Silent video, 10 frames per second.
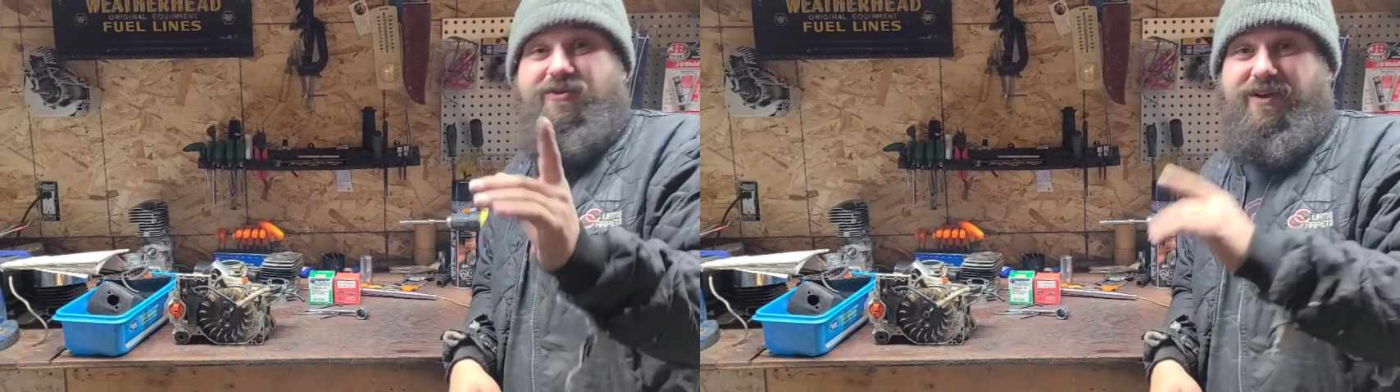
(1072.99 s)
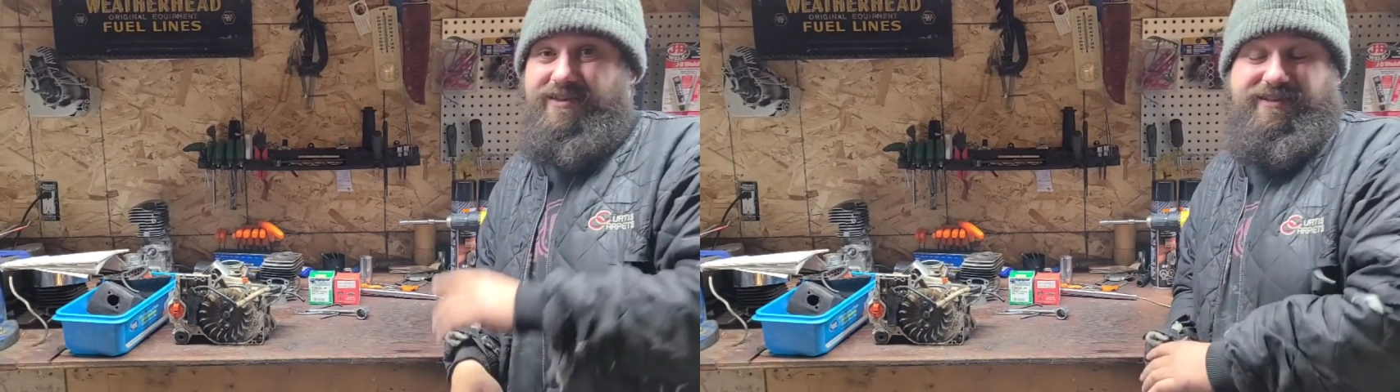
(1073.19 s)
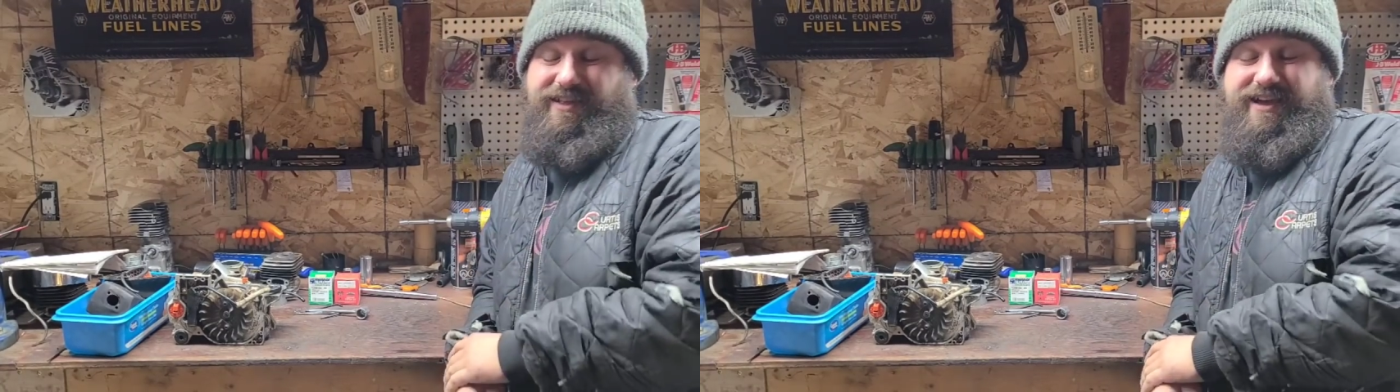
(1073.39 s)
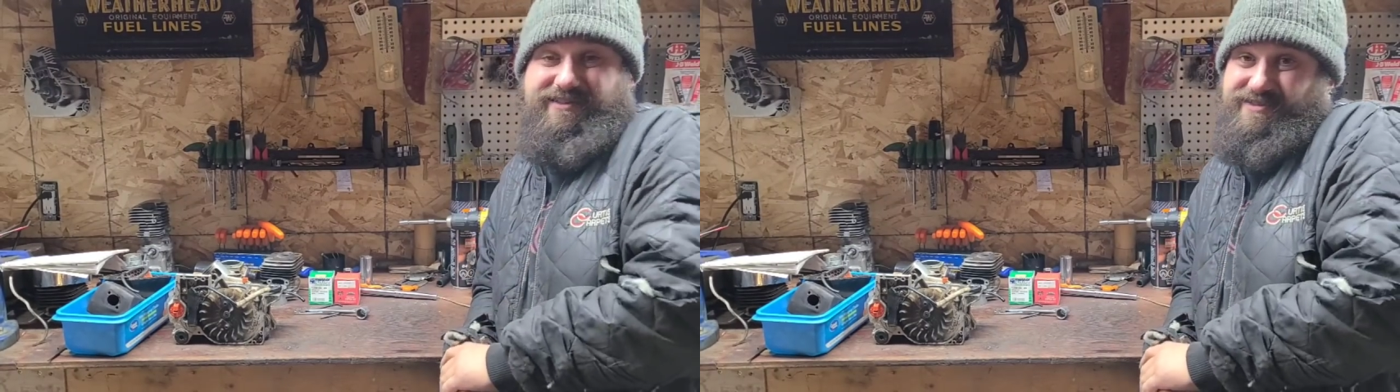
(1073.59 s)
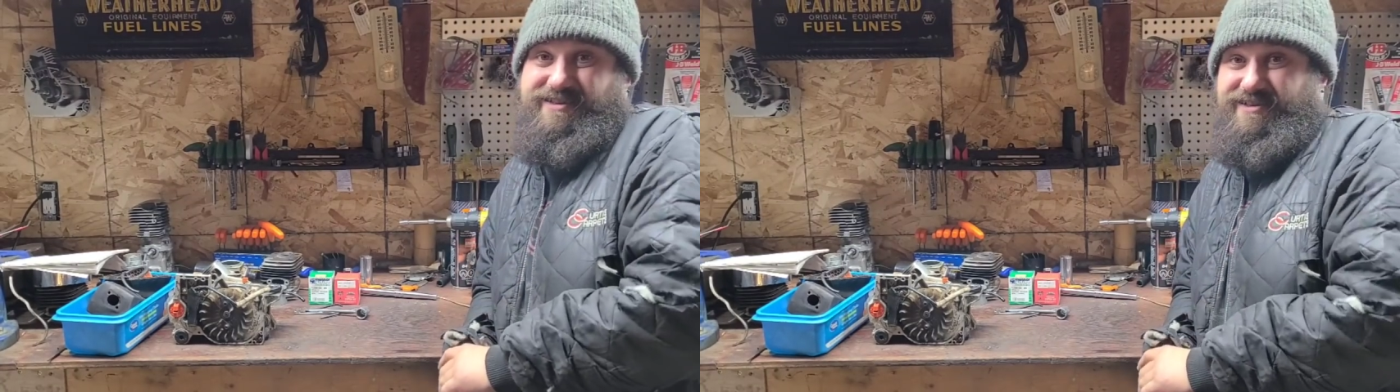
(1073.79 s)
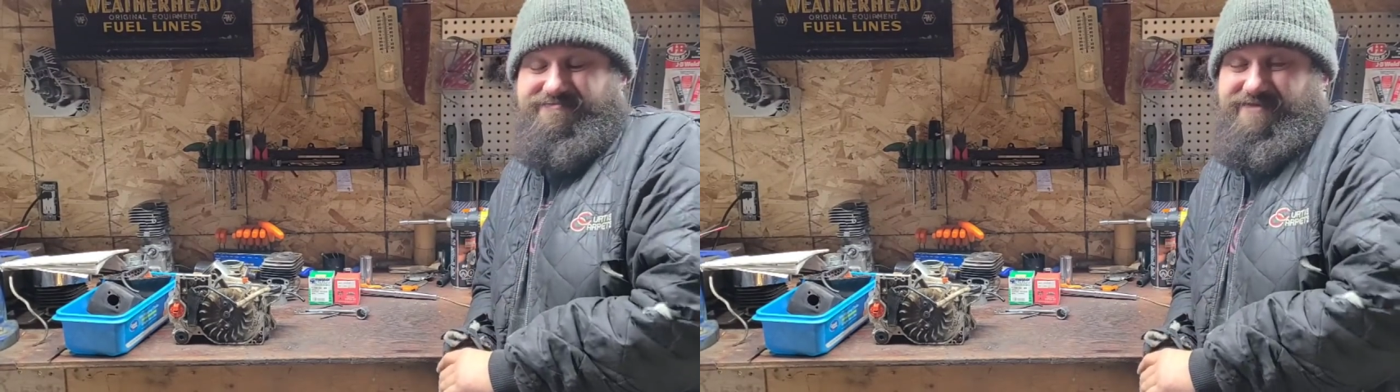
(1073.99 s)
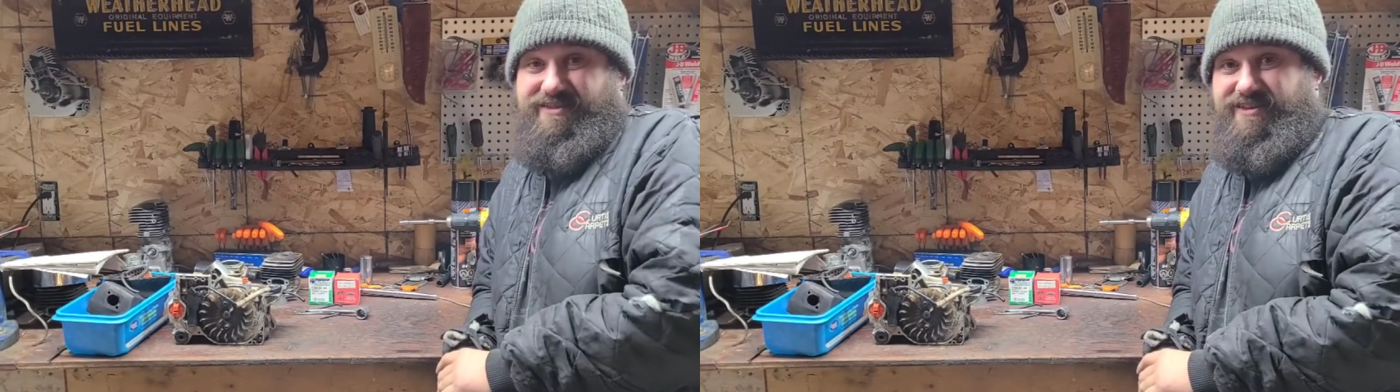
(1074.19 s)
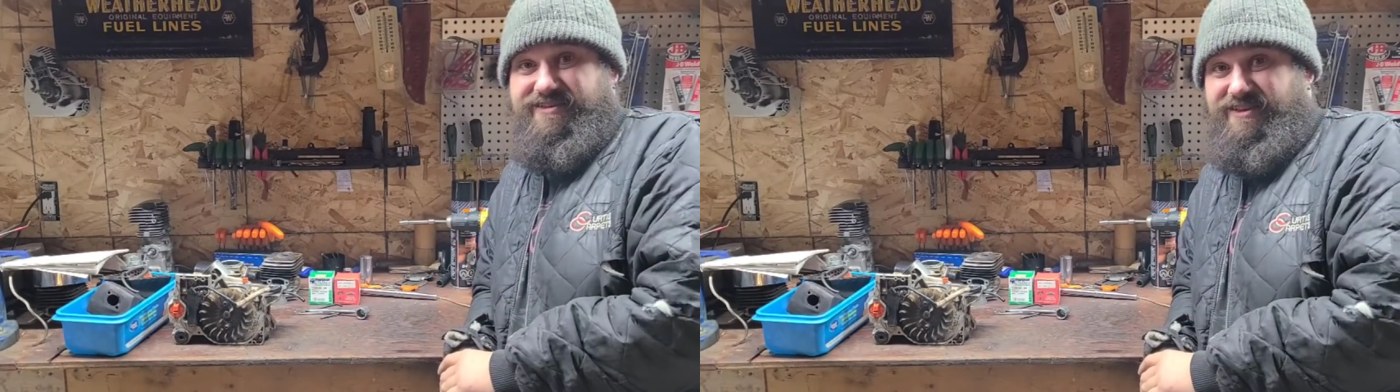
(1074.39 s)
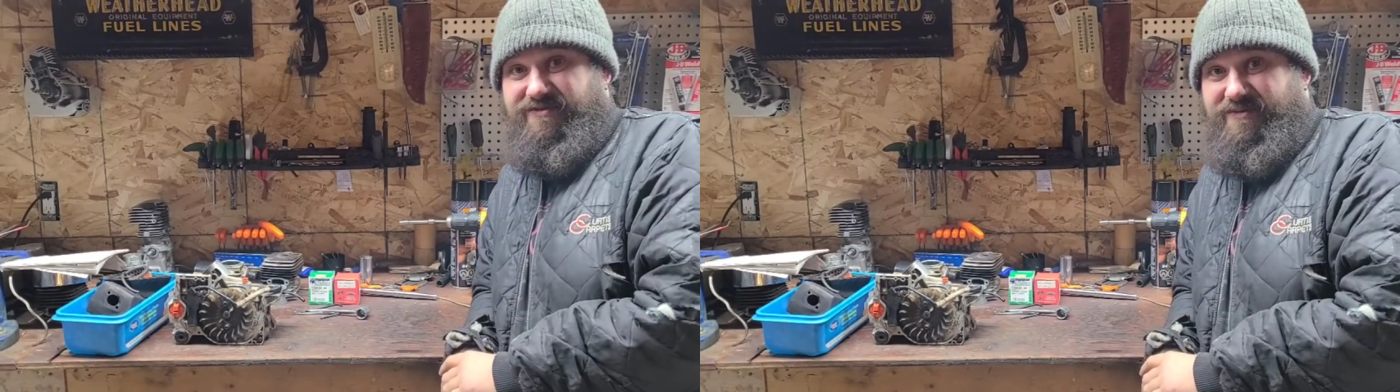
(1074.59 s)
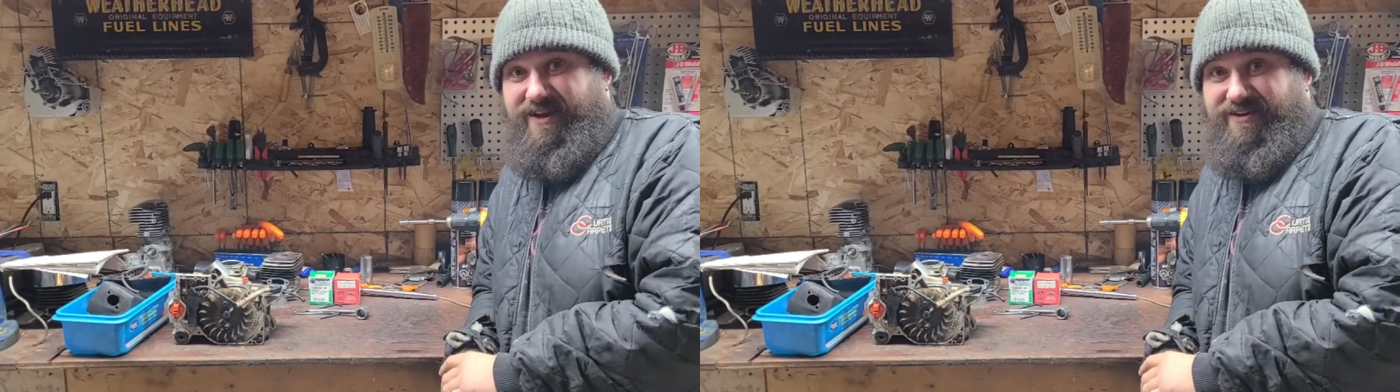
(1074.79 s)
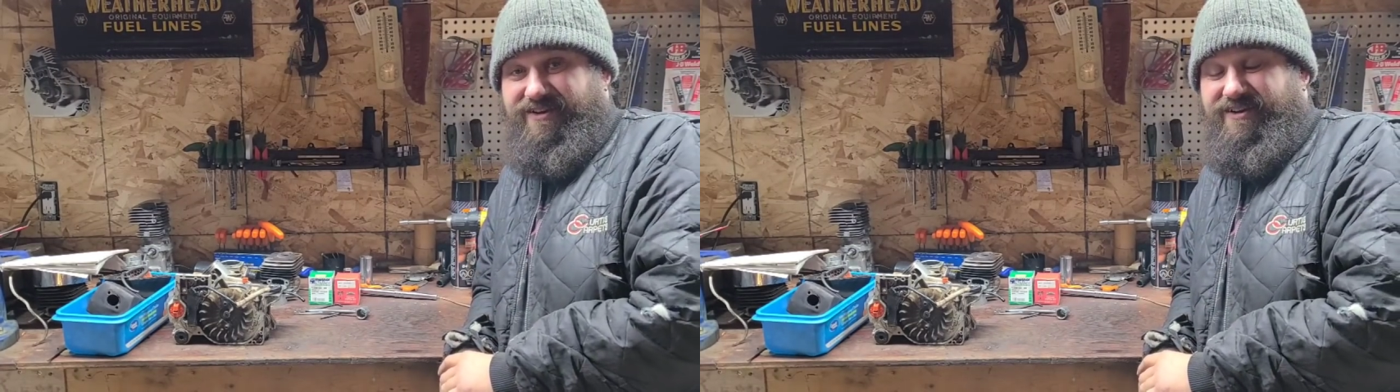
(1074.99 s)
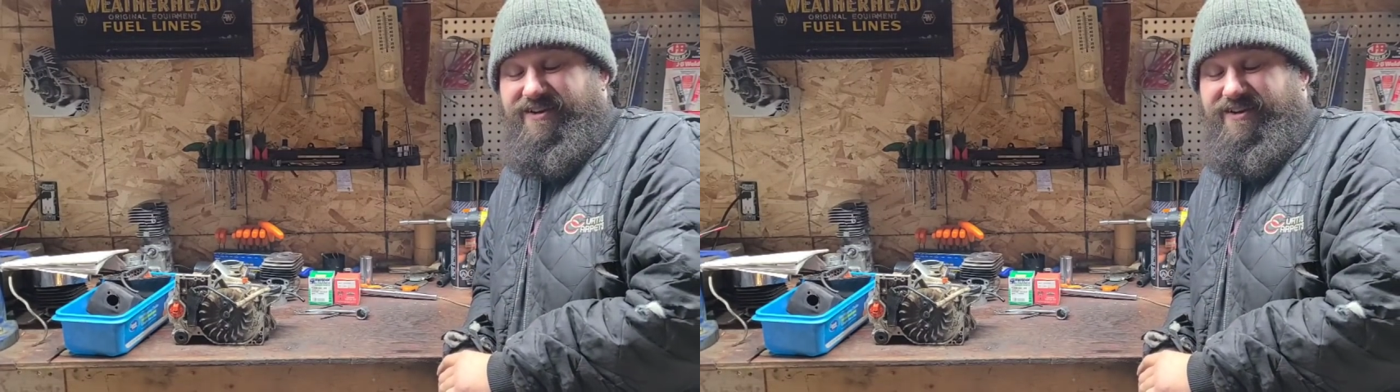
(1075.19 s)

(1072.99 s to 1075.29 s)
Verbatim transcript: want it to last, then that doesn't even matter.